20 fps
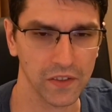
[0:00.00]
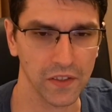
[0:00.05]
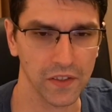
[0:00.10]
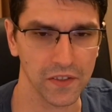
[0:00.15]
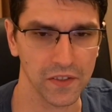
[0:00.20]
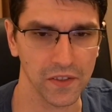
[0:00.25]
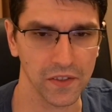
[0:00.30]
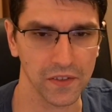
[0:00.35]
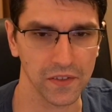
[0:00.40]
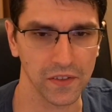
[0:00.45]
can
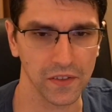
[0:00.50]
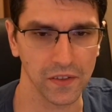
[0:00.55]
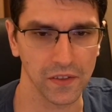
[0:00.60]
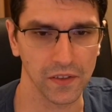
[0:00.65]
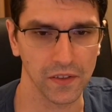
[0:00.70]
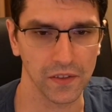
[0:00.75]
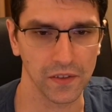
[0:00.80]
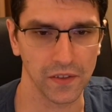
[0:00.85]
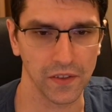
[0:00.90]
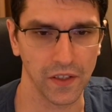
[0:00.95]
just
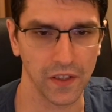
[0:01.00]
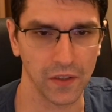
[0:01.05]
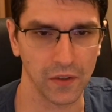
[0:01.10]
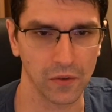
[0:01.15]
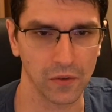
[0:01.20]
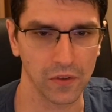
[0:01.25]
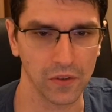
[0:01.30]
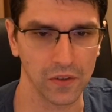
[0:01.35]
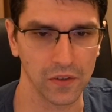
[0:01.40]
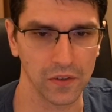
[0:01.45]
take
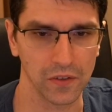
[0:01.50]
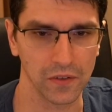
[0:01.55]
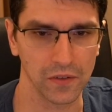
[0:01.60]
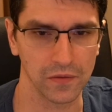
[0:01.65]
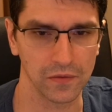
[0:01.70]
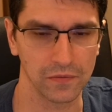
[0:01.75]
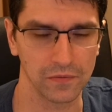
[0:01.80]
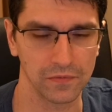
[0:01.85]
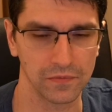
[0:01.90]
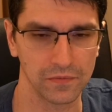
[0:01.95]

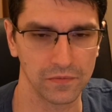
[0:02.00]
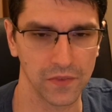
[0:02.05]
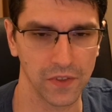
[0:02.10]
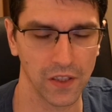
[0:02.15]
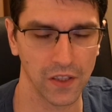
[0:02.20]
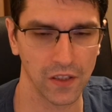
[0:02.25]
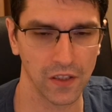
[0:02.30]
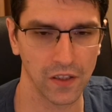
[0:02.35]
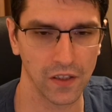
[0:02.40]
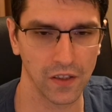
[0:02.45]
on
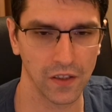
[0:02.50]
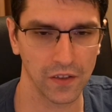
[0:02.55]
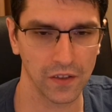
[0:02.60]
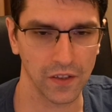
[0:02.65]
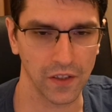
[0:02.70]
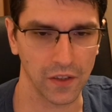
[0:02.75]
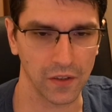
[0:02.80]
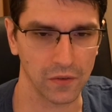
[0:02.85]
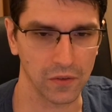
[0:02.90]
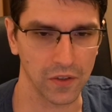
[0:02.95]

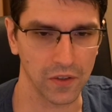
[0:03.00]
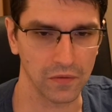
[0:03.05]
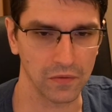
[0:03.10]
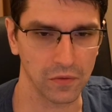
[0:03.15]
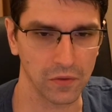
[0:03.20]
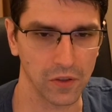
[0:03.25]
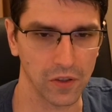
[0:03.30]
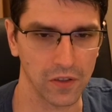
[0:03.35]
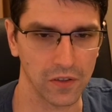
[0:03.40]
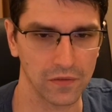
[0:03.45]

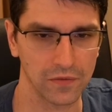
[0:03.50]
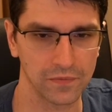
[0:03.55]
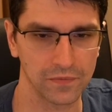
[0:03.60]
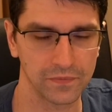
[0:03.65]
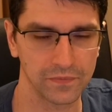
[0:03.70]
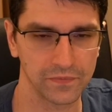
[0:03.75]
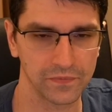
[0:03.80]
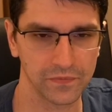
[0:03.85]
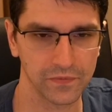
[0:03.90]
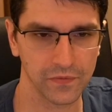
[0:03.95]
e4
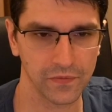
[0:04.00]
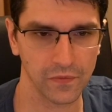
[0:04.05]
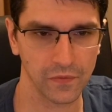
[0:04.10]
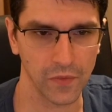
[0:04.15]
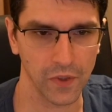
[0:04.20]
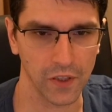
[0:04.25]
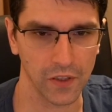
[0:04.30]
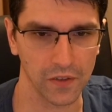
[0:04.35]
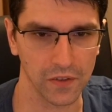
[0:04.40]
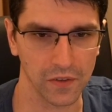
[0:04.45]

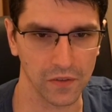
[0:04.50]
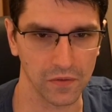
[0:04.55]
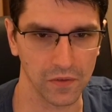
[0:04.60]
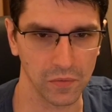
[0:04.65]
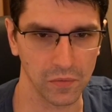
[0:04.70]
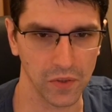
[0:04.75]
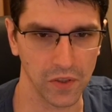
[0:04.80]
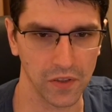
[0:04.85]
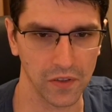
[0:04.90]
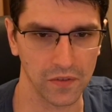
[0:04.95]
because of the
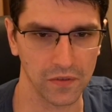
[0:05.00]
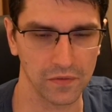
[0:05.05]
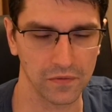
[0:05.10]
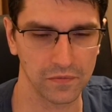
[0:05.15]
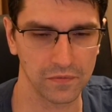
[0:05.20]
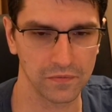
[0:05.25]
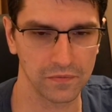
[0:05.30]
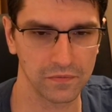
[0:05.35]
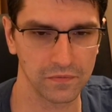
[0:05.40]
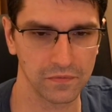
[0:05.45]
pin.
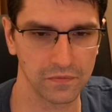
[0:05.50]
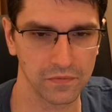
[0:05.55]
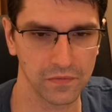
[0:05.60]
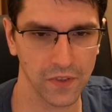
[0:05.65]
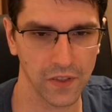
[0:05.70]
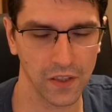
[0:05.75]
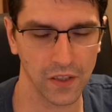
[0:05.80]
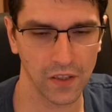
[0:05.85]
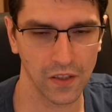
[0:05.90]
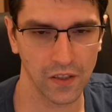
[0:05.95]

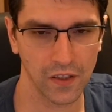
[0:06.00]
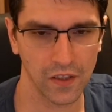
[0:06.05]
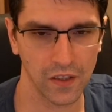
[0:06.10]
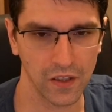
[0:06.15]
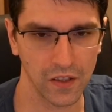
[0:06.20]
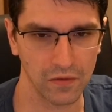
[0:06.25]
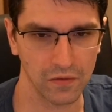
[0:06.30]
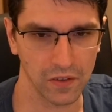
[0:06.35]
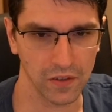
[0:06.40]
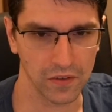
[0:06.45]

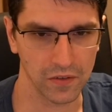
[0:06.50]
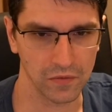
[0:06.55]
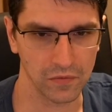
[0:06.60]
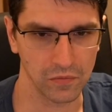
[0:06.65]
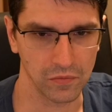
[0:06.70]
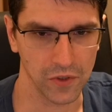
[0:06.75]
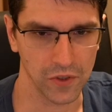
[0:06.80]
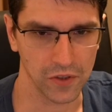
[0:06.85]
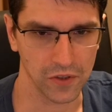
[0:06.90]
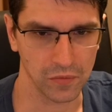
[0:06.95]

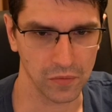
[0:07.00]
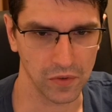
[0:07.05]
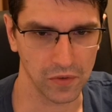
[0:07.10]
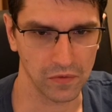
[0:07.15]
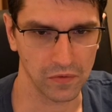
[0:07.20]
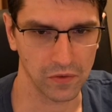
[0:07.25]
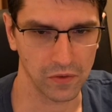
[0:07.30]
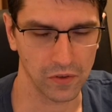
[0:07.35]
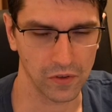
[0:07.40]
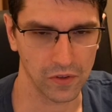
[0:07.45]
Even bishop
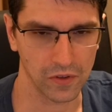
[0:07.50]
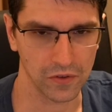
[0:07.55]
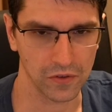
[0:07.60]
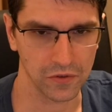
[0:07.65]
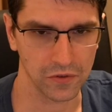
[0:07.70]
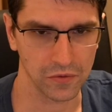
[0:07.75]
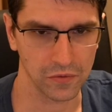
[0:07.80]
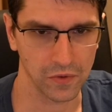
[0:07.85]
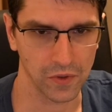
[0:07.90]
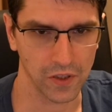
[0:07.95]
e4
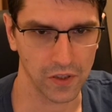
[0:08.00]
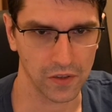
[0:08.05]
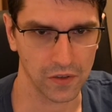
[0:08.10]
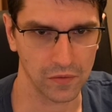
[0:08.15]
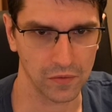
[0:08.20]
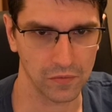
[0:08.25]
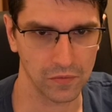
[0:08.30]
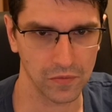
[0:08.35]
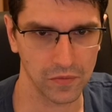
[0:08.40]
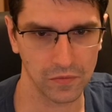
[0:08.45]
should work,
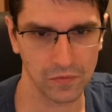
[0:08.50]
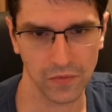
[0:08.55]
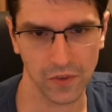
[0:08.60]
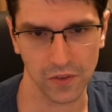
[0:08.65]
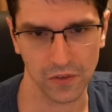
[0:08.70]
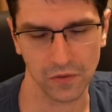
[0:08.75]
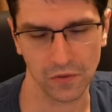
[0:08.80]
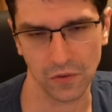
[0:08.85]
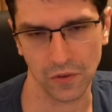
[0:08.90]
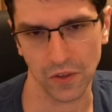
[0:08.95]

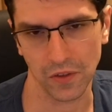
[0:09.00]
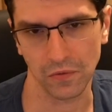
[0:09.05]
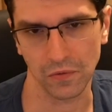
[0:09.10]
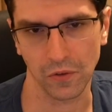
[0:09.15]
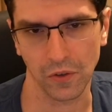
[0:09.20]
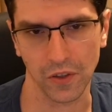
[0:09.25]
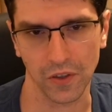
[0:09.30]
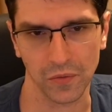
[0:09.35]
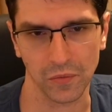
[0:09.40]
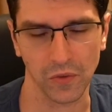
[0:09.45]
but rook
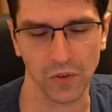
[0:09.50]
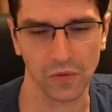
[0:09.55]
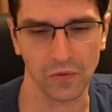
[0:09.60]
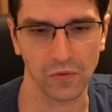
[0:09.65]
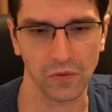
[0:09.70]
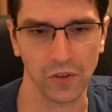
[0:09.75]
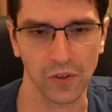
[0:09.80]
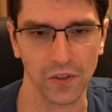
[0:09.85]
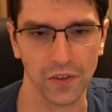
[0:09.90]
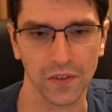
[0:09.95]
e4 is more
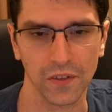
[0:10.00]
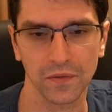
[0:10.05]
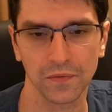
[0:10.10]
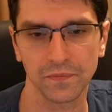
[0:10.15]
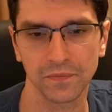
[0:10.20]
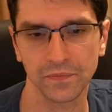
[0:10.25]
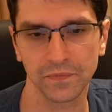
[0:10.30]
forced.